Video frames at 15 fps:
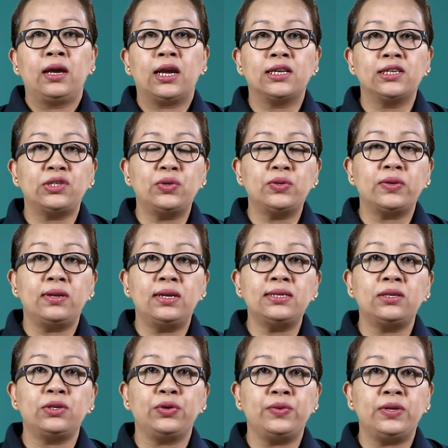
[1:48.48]
It is usually
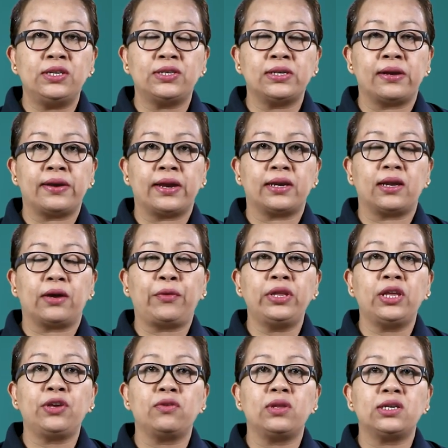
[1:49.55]
uniseried.
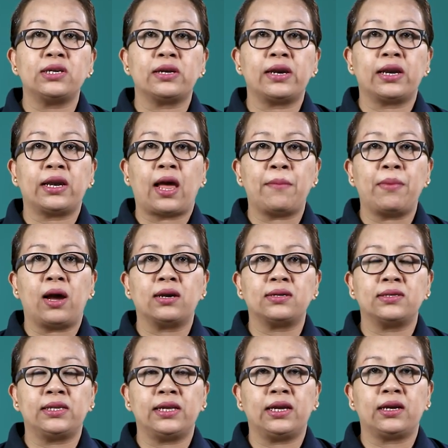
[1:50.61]
When a uniseried, I have
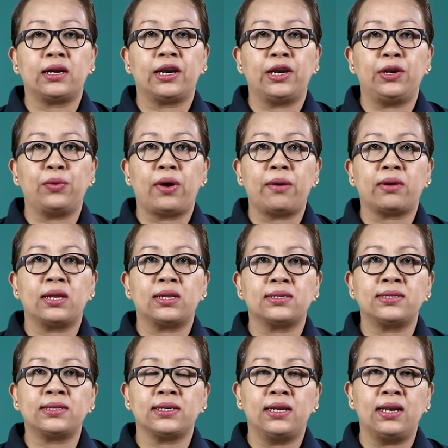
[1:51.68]
already, because you know how can the
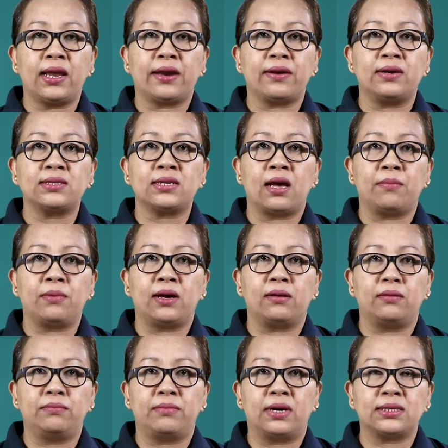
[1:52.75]
single layer na saba,
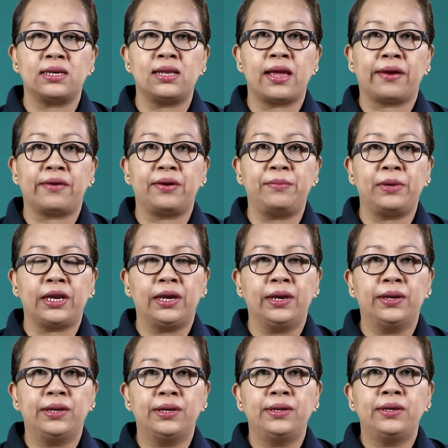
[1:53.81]
masi layer amani.
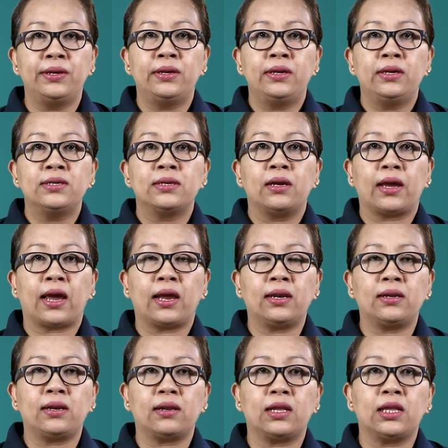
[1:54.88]

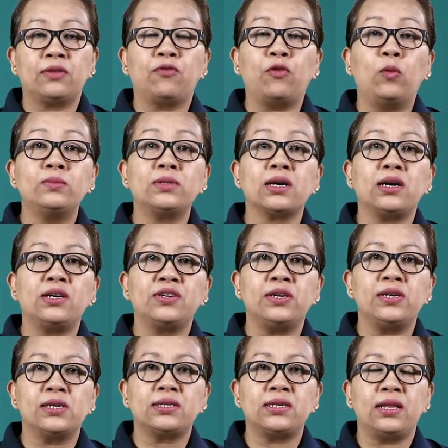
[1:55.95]
And it forms a
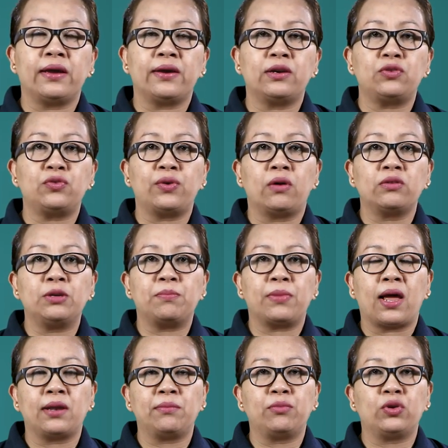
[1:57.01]
continuous layer throughout the
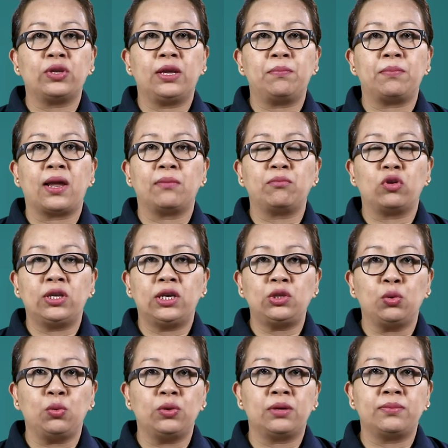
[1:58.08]
plant body. Plant body,
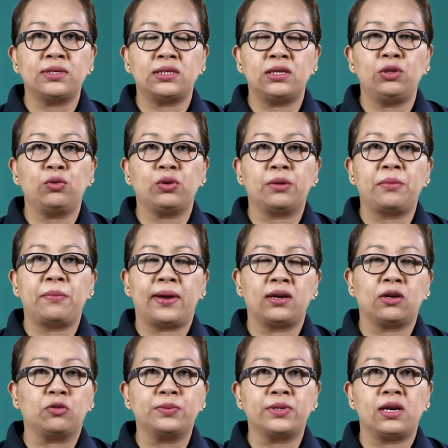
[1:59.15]
thung na ba sin, thung na ba
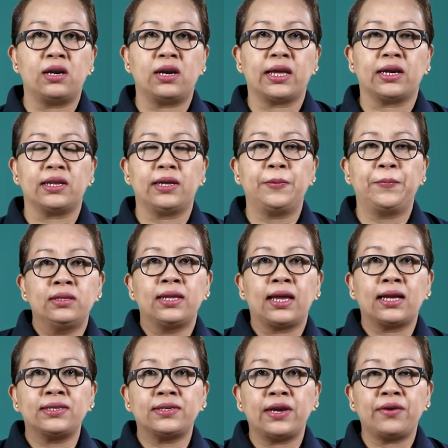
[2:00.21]
manakup sa lalagani. The
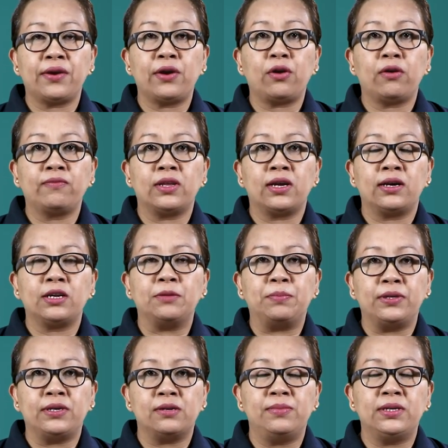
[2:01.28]
exterior of the
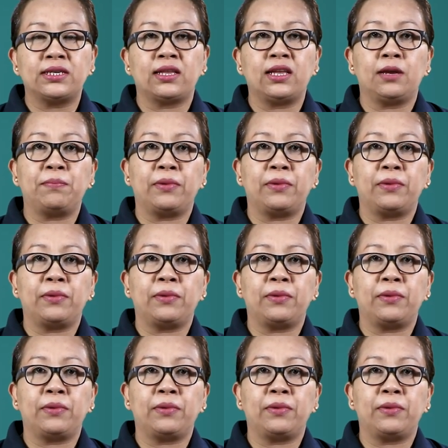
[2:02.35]
epidermis, the